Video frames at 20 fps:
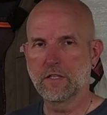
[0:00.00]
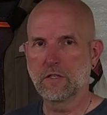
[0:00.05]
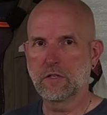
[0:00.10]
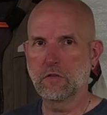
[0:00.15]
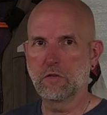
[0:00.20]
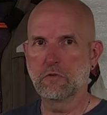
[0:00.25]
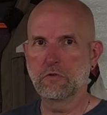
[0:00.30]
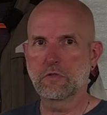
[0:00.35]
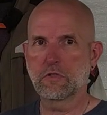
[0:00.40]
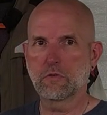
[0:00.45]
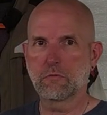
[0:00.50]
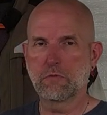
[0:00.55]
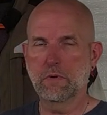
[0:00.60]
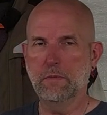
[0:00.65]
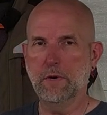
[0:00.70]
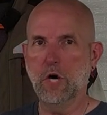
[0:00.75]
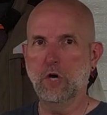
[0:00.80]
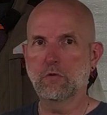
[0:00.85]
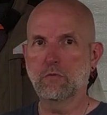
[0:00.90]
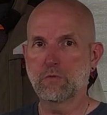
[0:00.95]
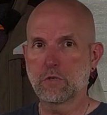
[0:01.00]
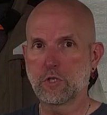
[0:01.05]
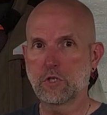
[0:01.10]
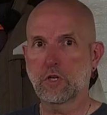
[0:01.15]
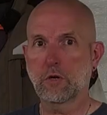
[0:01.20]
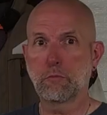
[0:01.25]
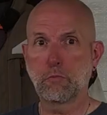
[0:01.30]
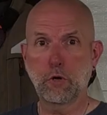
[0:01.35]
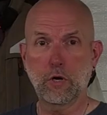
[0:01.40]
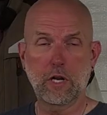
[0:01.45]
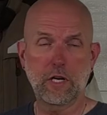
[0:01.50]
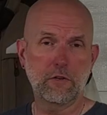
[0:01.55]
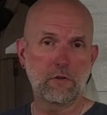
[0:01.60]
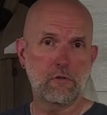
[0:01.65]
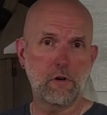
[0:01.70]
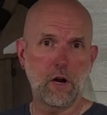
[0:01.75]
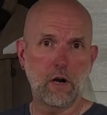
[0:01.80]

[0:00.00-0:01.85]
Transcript: use the remote, which you can put on your